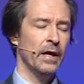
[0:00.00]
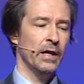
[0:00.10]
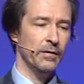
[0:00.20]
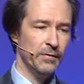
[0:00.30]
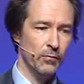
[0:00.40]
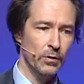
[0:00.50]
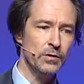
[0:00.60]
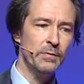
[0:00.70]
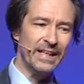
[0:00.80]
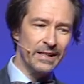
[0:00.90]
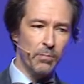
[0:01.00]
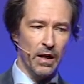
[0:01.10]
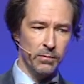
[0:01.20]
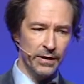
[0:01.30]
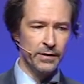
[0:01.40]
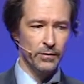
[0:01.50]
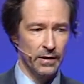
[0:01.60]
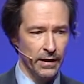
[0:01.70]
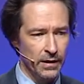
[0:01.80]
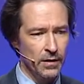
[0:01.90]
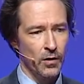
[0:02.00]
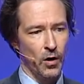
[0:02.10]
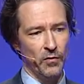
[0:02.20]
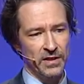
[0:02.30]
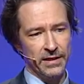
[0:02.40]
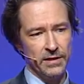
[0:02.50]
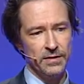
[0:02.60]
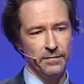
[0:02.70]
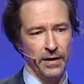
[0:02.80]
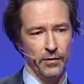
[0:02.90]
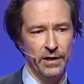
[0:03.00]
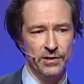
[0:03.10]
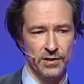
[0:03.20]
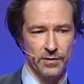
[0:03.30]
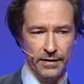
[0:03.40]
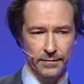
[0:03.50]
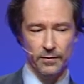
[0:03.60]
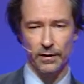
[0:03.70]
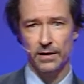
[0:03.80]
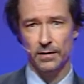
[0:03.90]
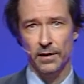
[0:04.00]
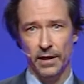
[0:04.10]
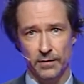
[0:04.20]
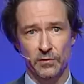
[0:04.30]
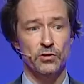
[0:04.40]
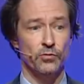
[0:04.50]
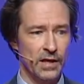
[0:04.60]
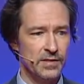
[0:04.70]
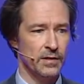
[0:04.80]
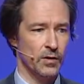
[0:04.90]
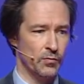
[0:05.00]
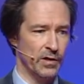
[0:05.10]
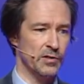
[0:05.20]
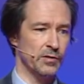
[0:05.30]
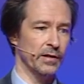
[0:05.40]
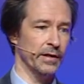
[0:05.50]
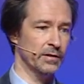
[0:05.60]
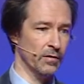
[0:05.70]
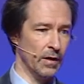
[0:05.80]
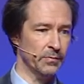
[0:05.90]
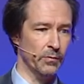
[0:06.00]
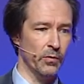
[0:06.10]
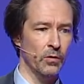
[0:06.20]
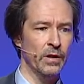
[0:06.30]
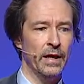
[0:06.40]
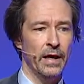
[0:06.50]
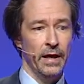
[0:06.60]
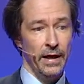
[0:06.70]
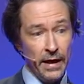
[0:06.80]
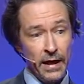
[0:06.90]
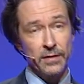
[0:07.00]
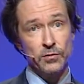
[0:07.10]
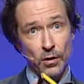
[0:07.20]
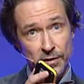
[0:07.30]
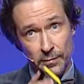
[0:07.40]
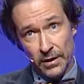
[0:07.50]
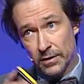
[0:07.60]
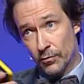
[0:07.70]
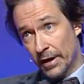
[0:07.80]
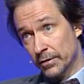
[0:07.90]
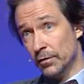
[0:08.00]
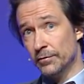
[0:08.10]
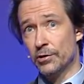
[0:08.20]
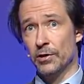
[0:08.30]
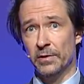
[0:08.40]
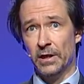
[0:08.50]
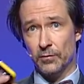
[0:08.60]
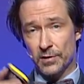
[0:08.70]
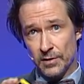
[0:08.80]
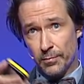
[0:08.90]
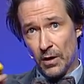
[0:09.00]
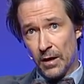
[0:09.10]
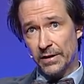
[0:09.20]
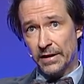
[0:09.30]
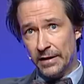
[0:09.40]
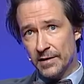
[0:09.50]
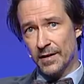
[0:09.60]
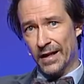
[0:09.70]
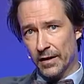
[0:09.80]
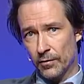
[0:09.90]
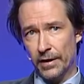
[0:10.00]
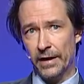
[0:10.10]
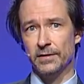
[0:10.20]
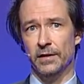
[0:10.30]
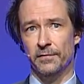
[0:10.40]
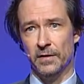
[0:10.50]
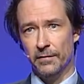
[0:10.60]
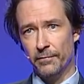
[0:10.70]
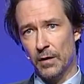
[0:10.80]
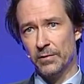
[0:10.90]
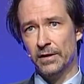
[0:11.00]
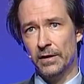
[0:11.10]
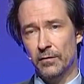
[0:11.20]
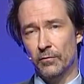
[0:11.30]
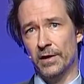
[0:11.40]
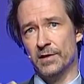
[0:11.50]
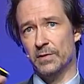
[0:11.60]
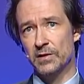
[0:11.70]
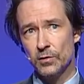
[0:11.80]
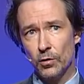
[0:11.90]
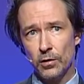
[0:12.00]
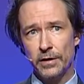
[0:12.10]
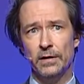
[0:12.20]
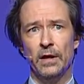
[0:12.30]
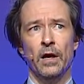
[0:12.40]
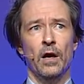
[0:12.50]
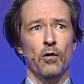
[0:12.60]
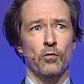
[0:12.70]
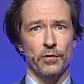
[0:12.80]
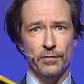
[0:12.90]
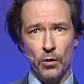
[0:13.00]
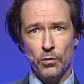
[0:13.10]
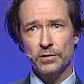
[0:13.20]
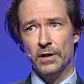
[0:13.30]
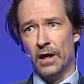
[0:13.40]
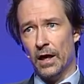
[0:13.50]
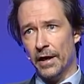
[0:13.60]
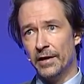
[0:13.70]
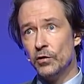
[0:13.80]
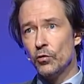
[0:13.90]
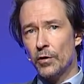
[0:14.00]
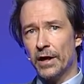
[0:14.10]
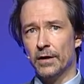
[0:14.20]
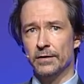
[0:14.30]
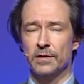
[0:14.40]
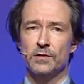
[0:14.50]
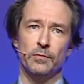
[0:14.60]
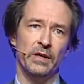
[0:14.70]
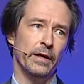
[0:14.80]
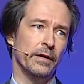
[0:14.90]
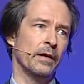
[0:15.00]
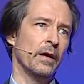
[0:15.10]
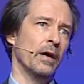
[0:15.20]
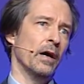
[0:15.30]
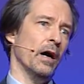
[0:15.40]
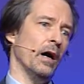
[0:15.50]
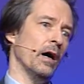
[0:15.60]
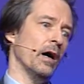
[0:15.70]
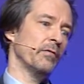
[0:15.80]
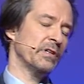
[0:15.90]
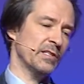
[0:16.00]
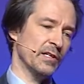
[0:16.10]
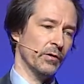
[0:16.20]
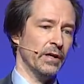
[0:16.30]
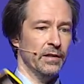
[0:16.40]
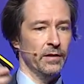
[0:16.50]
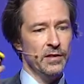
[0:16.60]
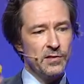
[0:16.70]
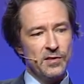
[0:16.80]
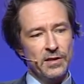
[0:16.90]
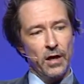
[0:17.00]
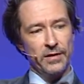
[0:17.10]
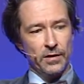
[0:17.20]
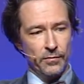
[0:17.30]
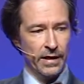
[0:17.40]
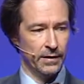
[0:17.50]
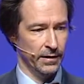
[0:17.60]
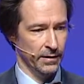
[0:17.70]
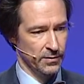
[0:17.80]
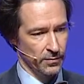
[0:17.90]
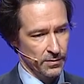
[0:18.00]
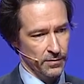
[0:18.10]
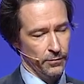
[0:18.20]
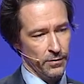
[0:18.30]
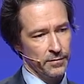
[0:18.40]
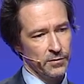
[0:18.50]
If you want to make it public, you can with identifier registry, right? And we trust that the registry is incorruptible and talks about correct ownership. In other words, the public keys are correct. If public key has been stolen or revoked, a new record needs to be in, which says, okay, this is now the correct key, and so on and so forth.